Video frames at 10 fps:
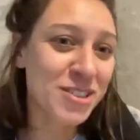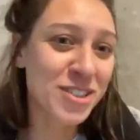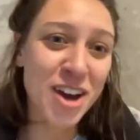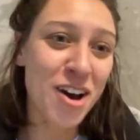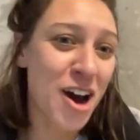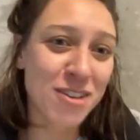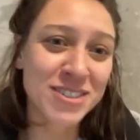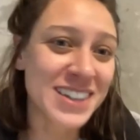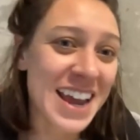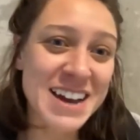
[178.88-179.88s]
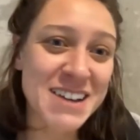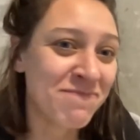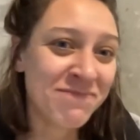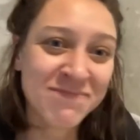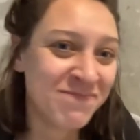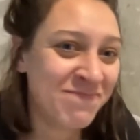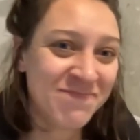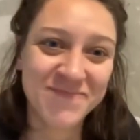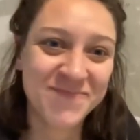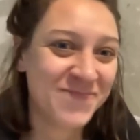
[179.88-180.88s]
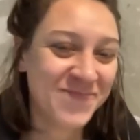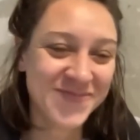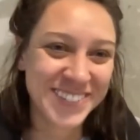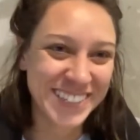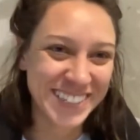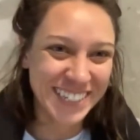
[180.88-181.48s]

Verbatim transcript: as co-host, Sam. Uh, MJ,